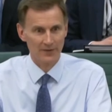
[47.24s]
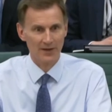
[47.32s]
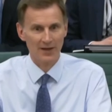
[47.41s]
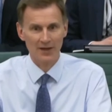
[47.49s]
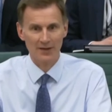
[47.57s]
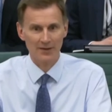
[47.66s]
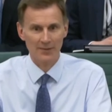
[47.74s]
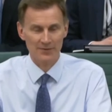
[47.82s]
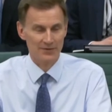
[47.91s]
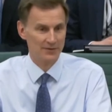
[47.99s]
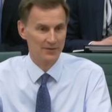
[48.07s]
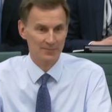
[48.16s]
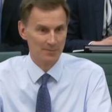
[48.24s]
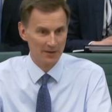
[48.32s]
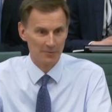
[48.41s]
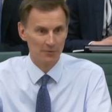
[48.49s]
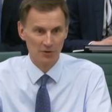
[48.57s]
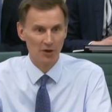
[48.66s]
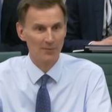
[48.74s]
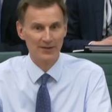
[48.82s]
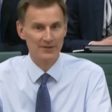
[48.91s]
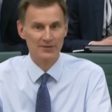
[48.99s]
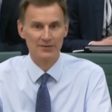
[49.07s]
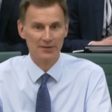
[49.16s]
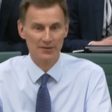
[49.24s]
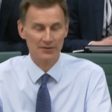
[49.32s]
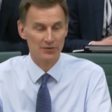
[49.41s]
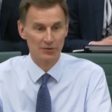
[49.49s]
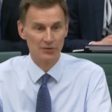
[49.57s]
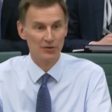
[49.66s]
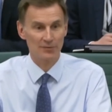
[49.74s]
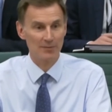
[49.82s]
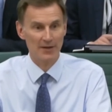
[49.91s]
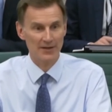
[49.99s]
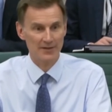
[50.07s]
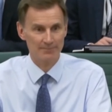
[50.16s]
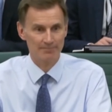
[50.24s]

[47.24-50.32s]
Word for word: Uh, it was despicable comments that should not have been made.